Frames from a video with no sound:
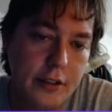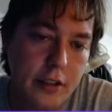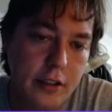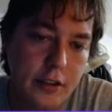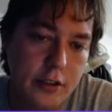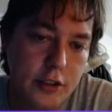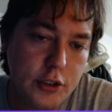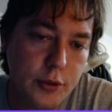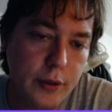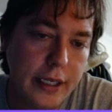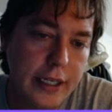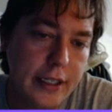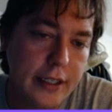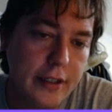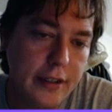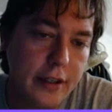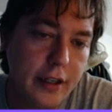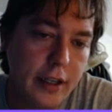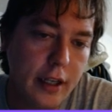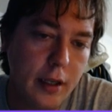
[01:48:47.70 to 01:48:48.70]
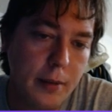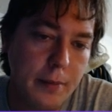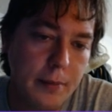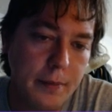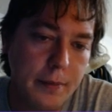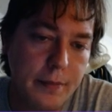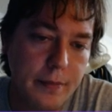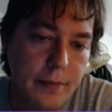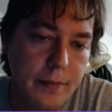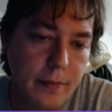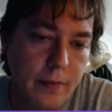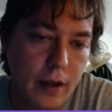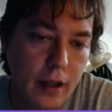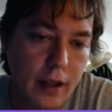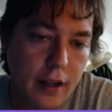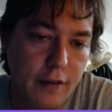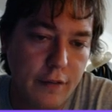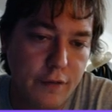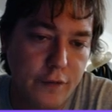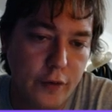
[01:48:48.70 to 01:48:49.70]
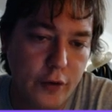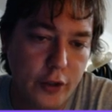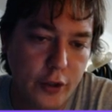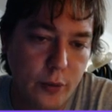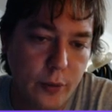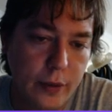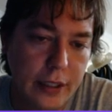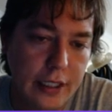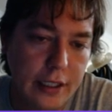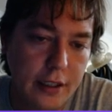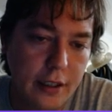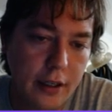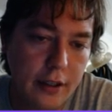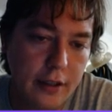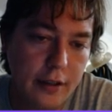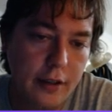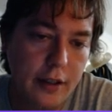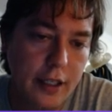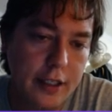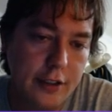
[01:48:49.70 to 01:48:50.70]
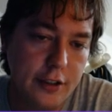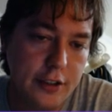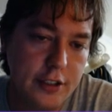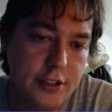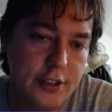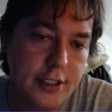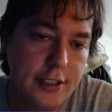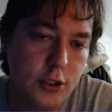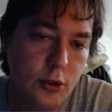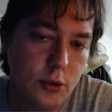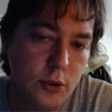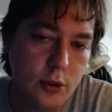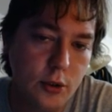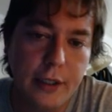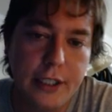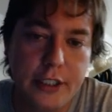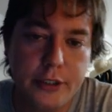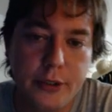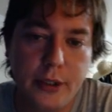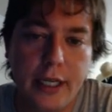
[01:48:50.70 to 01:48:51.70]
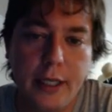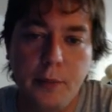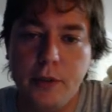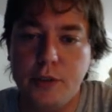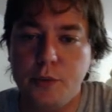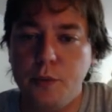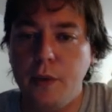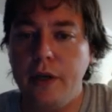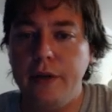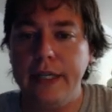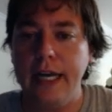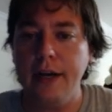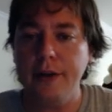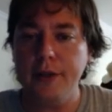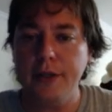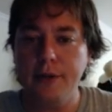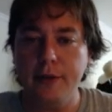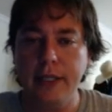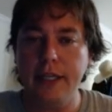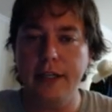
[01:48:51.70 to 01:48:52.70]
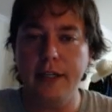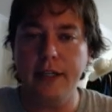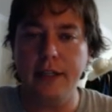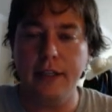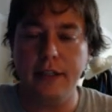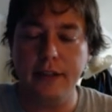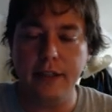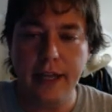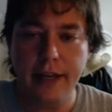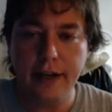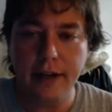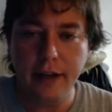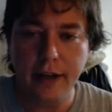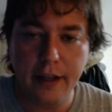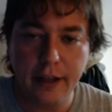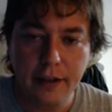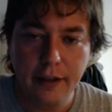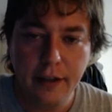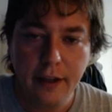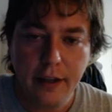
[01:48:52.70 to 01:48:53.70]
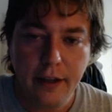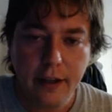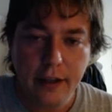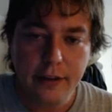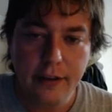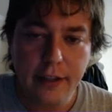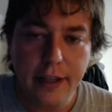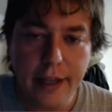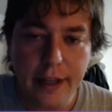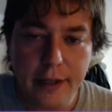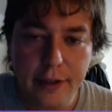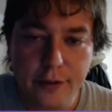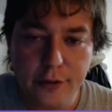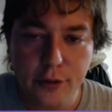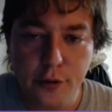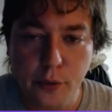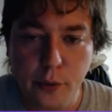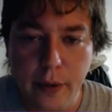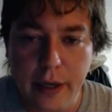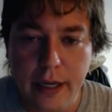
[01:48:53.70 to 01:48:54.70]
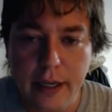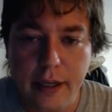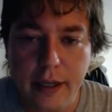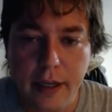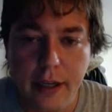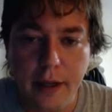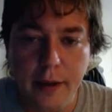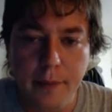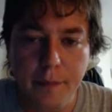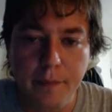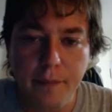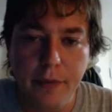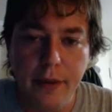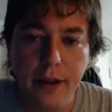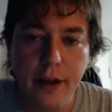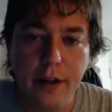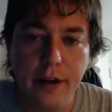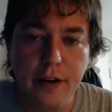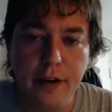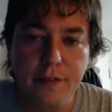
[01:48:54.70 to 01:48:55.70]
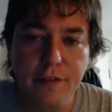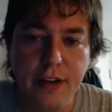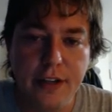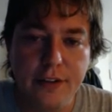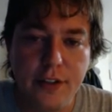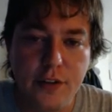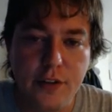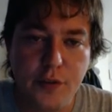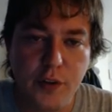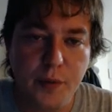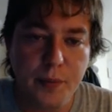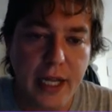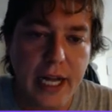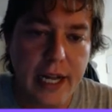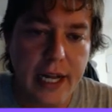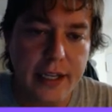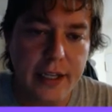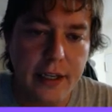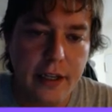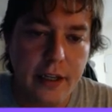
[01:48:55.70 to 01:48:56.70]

trade for the queen, like this whole queen trade, was well calculated and led to an advantage for black.